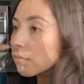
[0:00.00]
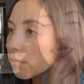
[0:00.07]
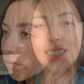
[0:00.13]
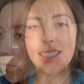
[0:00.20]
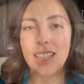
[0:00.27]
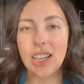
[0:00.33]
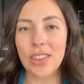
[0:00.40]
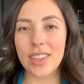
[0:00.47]

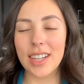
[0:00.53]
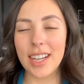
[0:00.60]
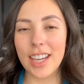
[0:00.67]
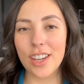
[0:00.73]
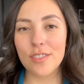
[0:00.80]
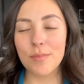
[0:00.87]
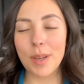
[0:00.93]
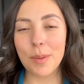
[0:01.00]
Now that I
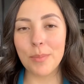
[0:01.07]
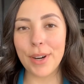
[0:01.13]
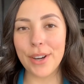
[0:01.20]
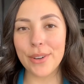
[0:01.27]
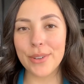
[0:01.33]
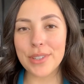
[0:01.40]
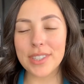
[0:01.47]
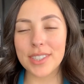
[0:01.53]
have my
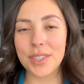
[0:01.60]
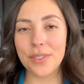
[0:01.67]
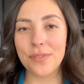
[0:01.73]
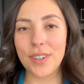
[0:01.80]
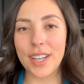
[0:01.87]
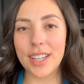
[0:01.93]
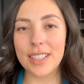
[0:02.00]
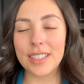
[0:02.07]
brows
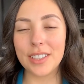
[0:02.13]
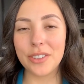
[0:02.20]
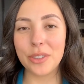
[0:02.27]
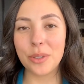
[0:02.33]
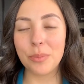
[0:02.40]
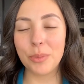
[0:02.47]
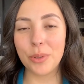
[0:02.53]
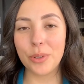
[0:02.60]
defined a
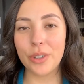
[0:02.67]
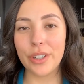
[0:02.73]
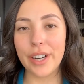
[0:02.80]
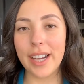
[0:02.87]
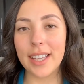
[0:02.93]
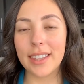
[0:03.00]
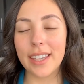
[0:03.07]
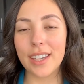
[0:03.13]
little more,
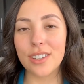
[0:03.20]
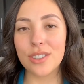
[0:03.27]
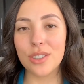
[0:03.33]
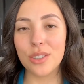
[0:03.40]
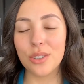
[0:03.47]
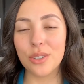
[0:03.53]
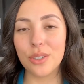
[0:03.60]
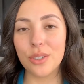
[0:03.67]
I like
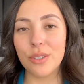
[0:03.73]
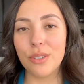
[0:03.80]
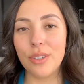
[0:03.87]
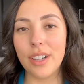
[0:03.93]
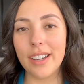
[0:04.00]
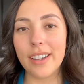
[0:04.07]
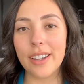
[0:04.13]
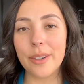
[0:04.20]
to
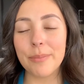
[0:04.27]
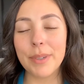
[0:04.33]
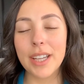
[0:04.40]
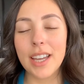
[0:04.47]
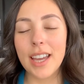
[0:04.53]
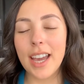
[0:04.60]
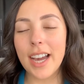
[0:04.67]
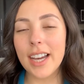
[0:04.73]

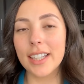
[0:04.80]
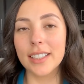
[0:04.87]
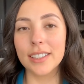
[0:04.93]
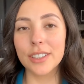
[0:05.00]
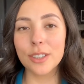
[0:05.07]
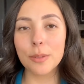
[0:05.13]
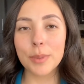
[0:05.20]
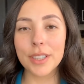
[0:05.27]
add a
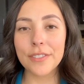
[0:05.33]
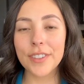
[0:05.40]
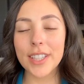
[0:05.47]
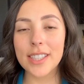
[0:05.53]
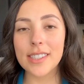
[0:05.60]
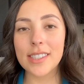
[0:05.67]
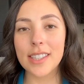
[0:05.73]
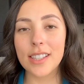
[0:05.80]
little bit of
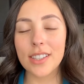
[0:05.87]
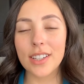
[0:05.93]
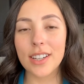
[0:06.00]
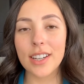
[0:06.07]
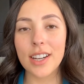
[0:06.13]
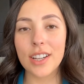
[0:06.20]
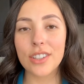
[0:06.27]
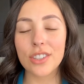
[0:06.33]

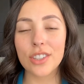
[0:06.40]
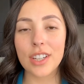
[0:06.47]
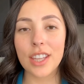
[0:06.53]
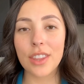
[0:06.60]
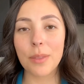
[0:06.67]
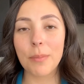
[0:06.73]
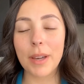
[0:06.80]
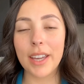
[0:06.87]
concealer
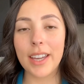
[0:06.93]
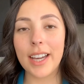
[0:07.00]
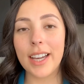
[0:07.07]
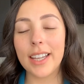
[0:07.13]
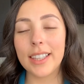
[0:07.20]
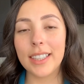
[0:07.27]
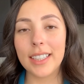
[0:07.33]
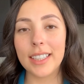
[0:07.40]
underneath my
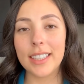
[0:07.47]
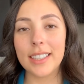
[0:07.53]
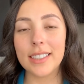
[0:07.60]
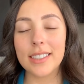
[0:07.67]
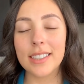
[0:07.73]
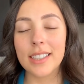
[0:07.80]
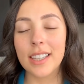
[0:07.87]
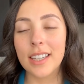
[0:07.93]

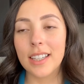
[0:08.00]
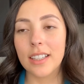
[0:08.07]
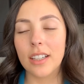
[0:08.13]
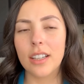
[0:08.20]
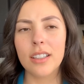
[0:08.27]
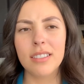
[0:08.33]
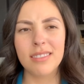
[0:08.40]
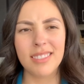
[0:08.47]
eyelids.
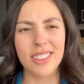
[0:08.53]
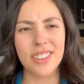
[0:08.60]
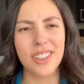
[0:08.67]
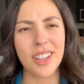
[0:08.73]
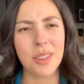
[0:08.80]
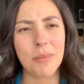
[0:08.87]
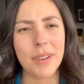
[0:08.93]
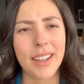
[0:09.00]

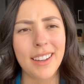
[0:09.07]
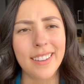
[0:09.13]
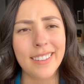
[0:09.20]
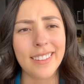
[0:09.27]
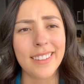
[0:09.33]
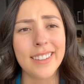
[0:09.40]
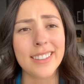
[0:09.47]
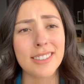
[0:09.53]

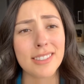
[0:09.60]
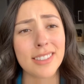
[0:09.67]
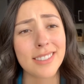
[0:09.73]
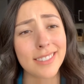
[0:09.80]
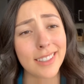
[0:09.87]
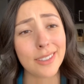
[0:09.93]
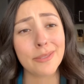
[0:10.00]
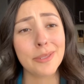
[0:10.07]

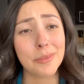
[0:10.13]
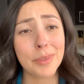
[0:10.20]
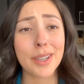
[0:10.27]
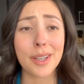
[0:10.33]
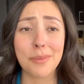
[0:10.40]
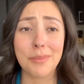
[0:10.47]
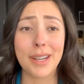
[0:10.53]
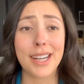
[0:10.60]
That could be
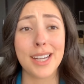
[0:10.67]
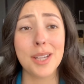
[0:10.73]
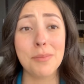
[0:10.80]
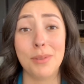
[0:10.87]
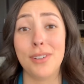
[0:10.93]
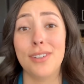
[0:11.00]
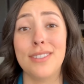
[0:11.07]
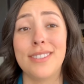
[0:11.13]
on my
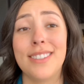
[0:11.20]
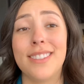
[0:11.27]
eyeballs.